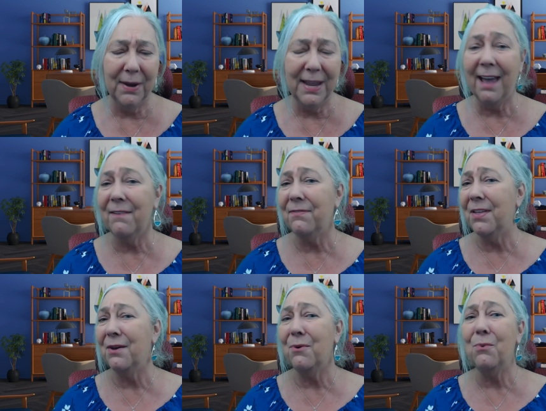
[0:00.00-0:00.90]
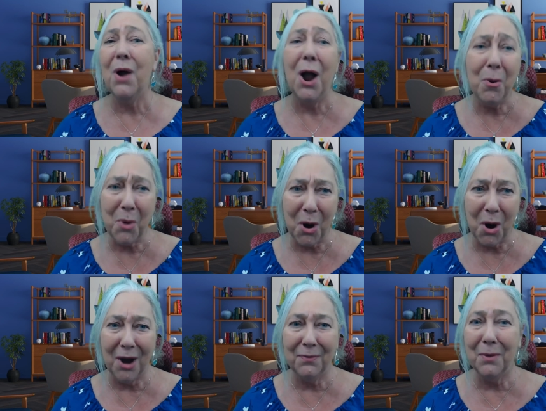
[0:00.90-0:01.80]
We have the
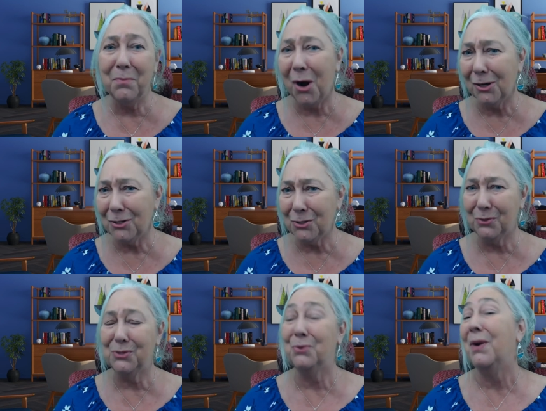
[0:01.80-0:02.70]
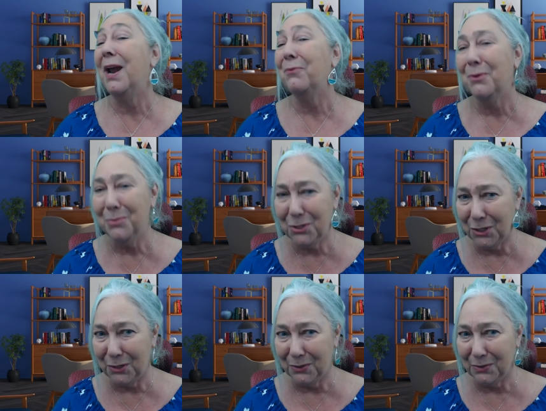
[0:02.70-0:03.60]
Walmart, the Marshalls, the Rack Room
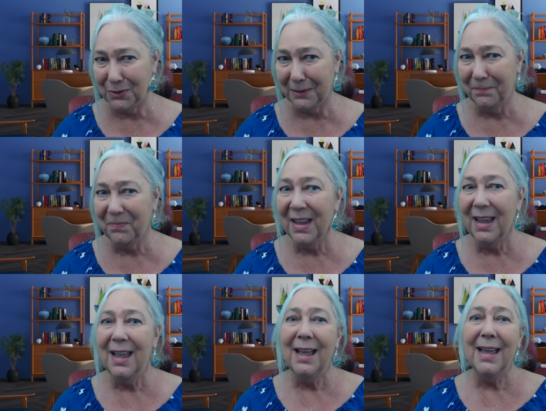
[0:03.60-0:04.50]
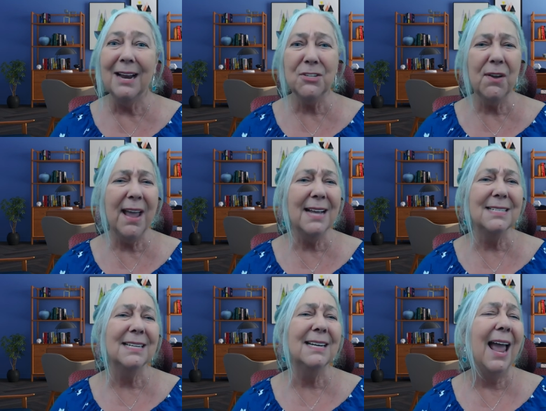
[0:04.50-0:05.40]
Shoes. It also
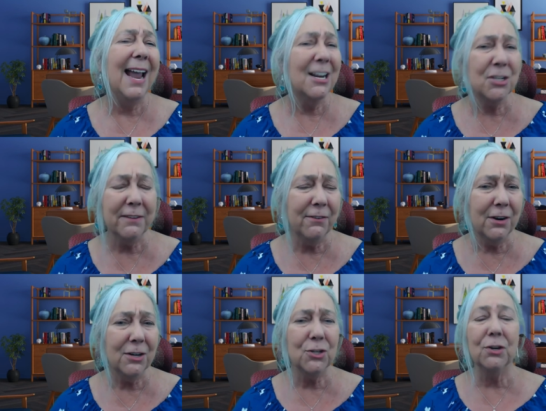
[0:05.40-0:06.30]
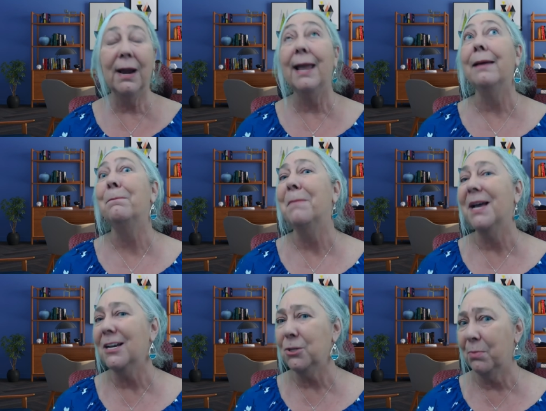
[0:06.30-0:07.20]
has an Ashley Furniture and
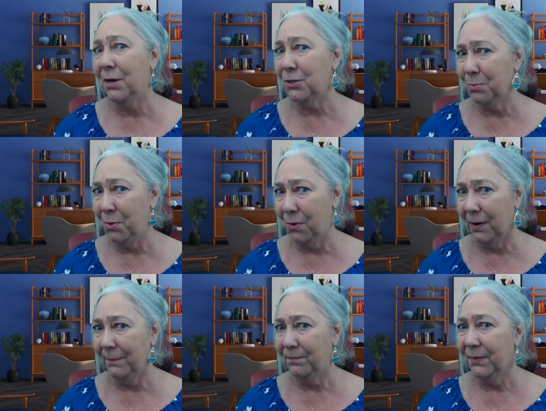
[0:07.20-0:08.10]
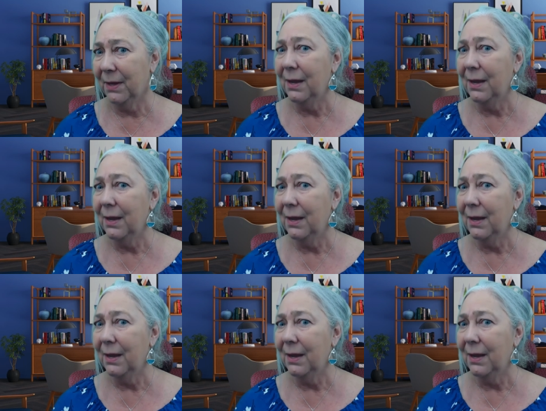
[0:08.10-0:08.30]
much, much more.